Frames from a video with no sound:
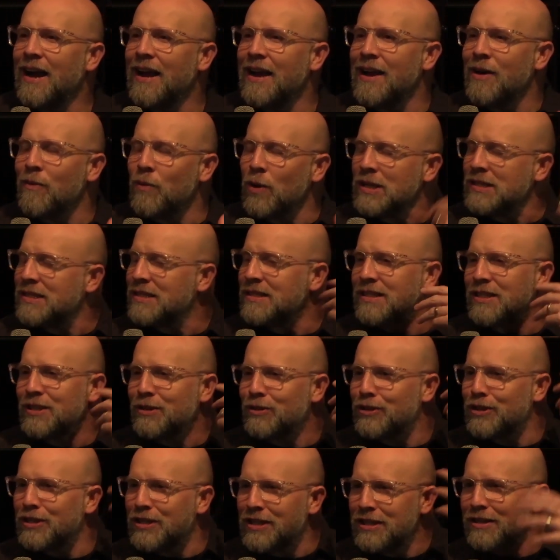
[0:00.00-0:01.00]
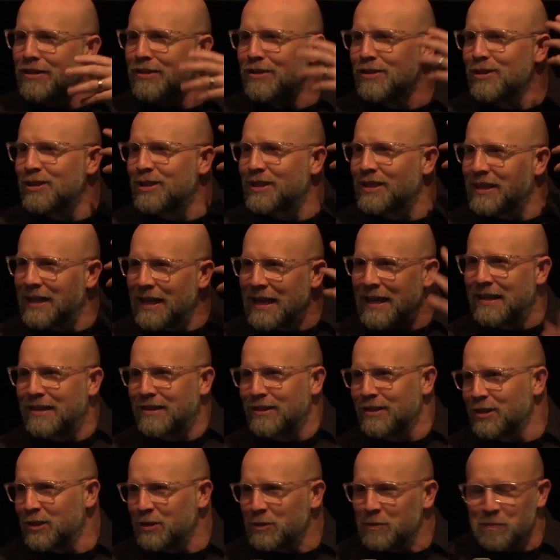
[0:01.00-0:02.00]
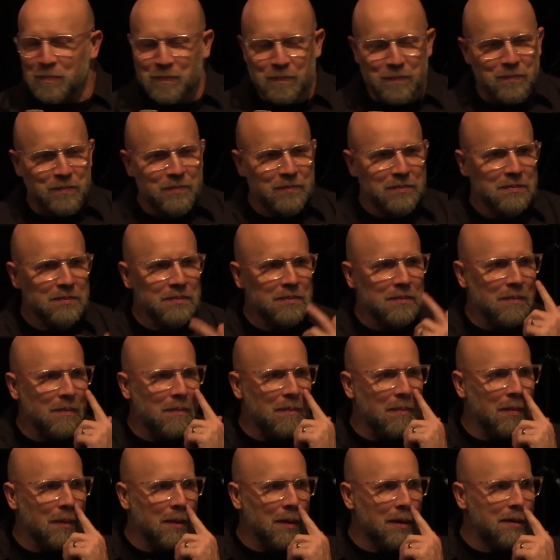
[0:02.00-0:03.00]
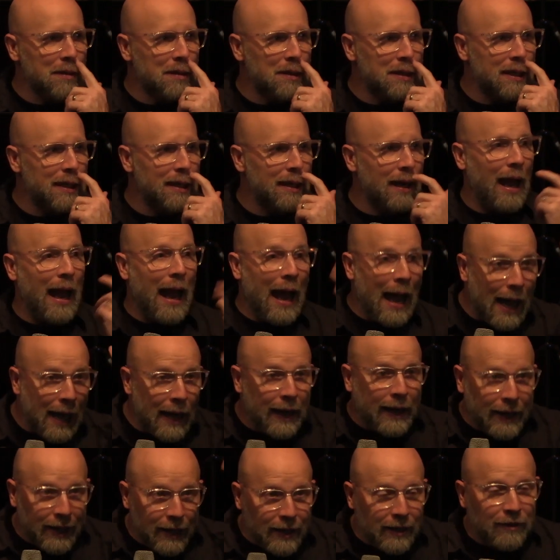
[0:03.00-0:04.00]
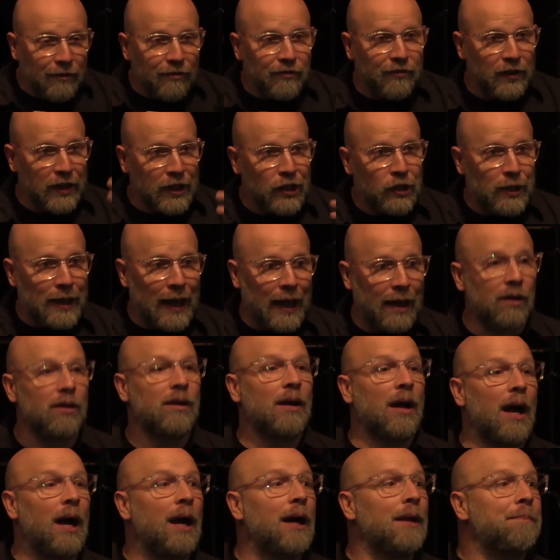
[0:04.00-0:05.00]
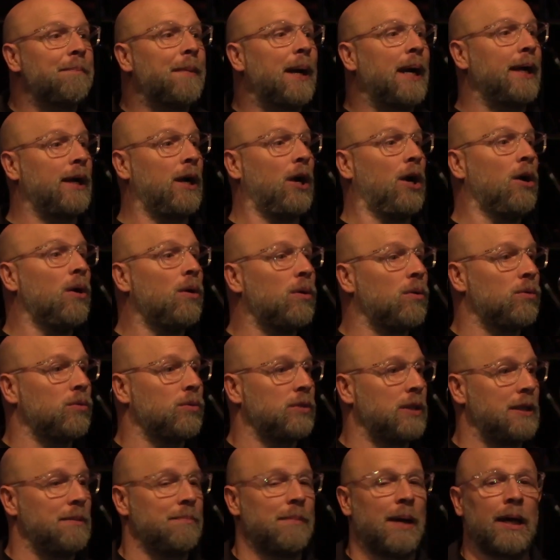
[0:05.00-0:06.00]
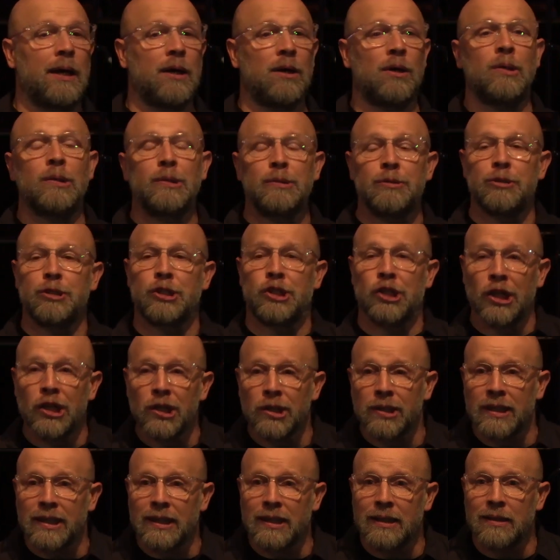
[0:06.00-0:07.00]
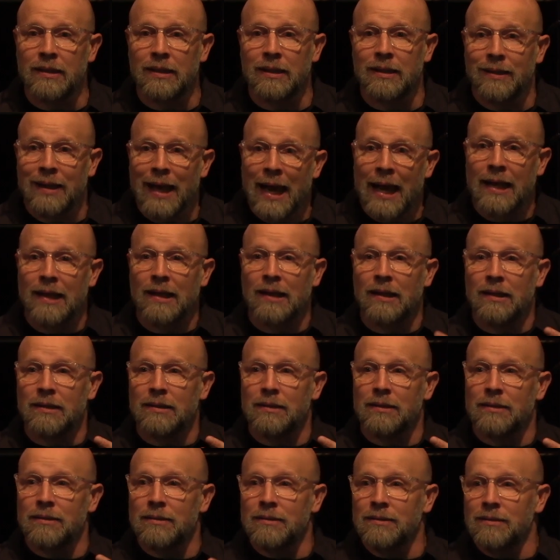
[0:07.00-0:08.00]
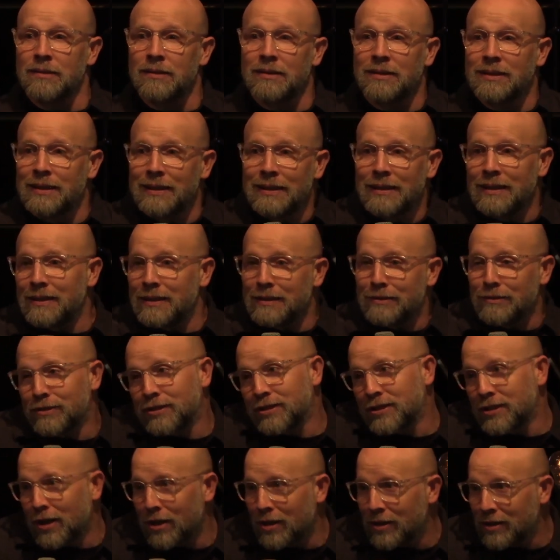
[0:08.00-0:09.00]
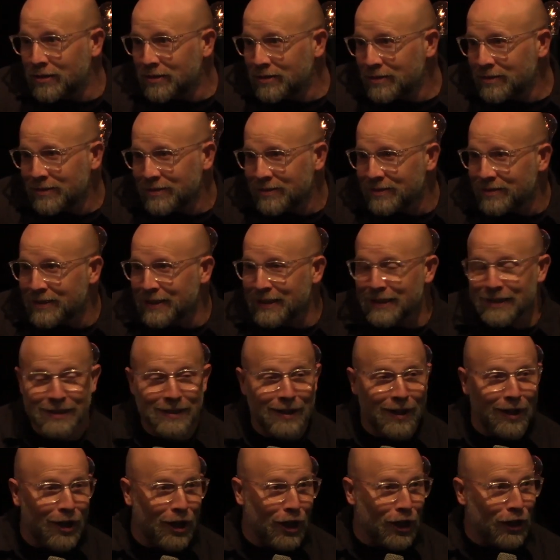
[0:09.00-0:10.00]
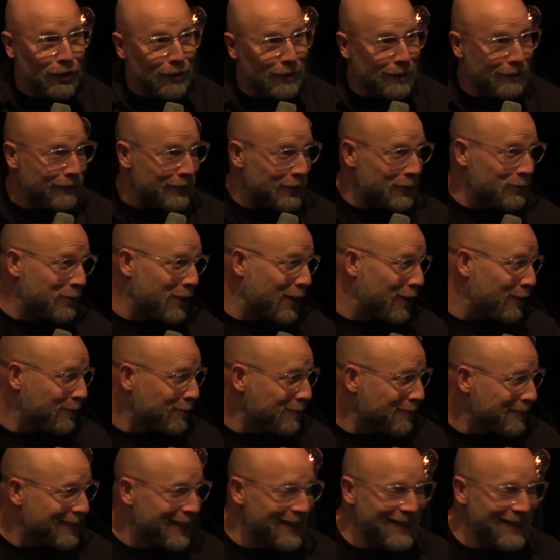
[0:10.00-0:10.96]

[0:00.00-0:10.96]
It wasn't until years later that I figured out on my own, in my own journey, that that silly little song that all of you know